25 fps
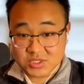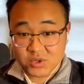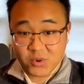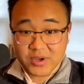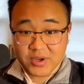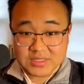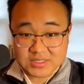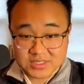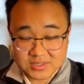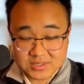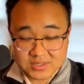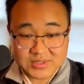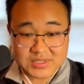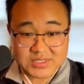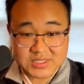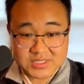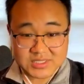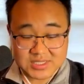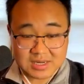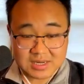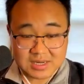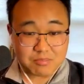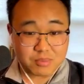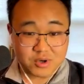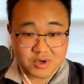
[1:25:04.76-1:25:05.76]
going to
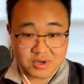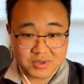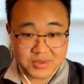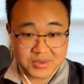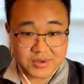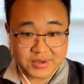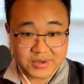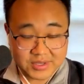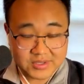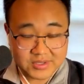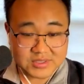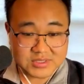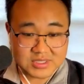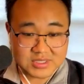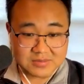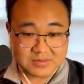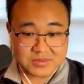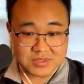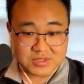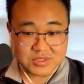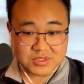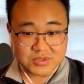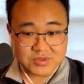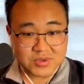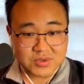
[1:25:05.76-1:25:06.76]
listen and perk their ears up
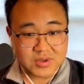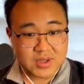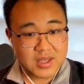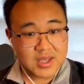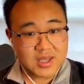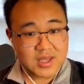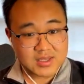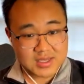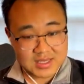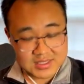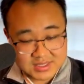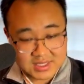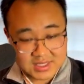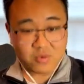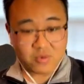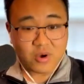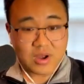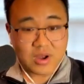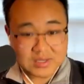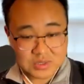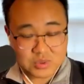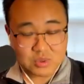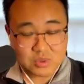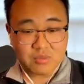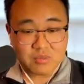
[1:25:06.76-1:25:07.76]
to because they
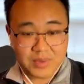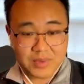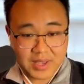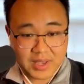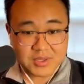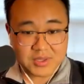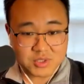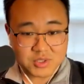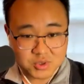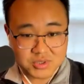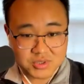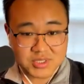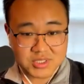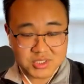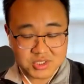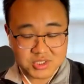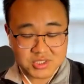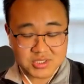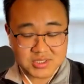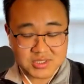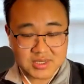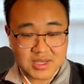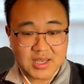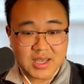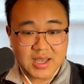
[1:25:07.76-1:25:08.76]
want to obey the
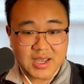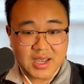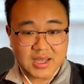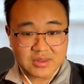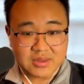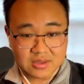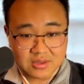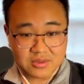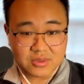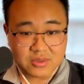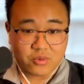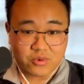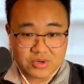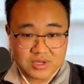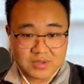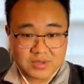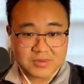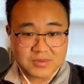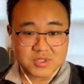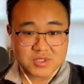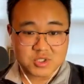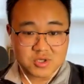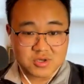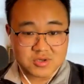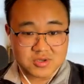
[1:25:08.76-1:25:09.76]
tradition and the authority of
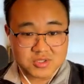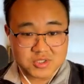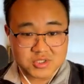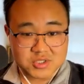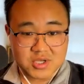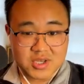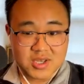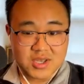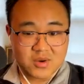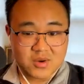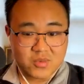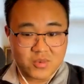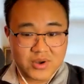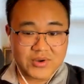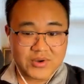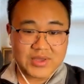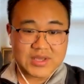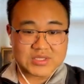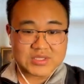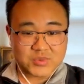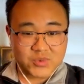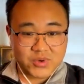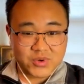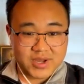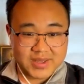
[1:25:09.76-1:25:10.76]
the church. Well,
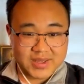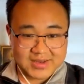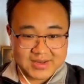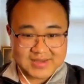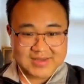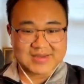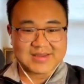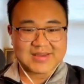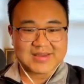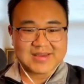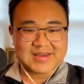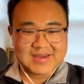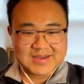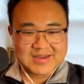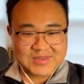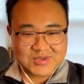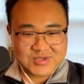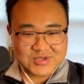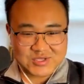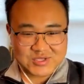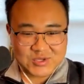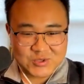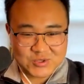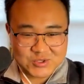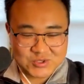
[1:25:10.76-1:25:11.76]
guess what? The
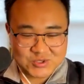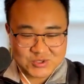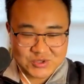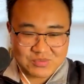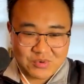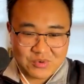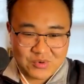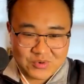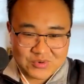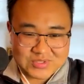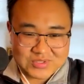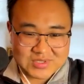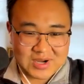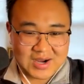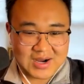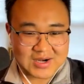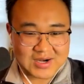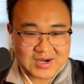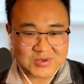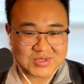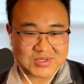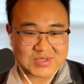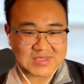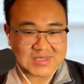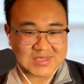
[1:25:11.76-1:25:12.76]
social and moral
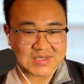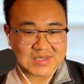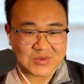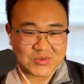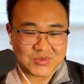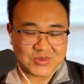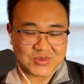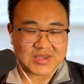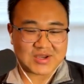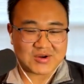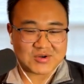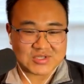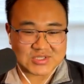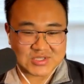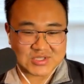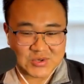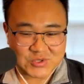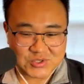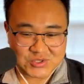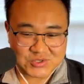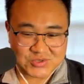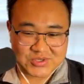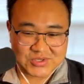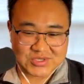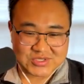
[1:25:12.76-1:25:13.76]
doctrines that you think are
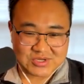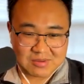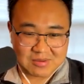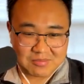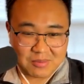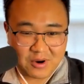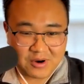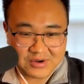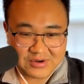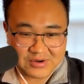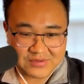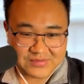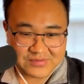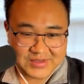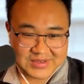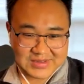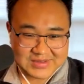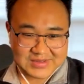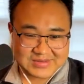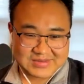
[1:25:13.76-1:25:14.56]
socialist are part of it.